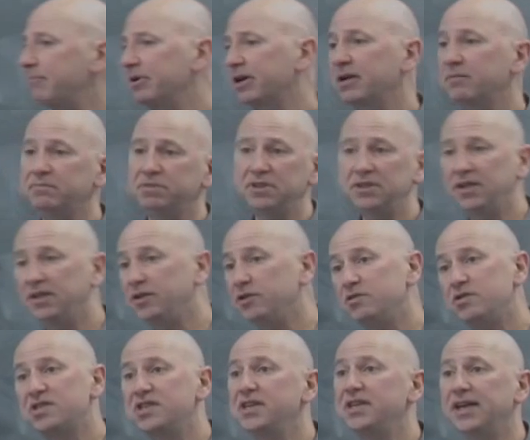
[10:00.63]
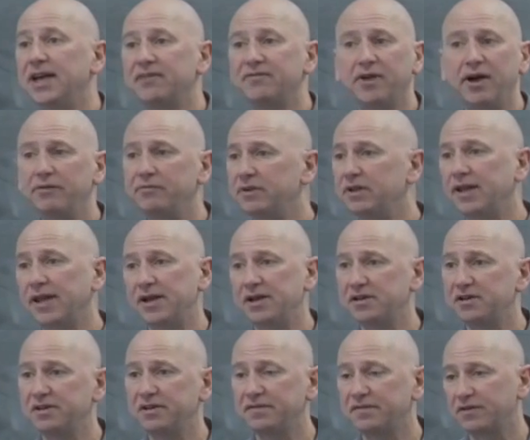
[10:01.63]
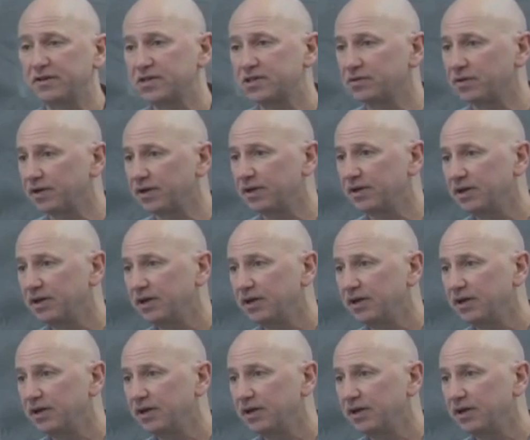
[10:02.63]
up a completely new CDF, unrelated to the first one.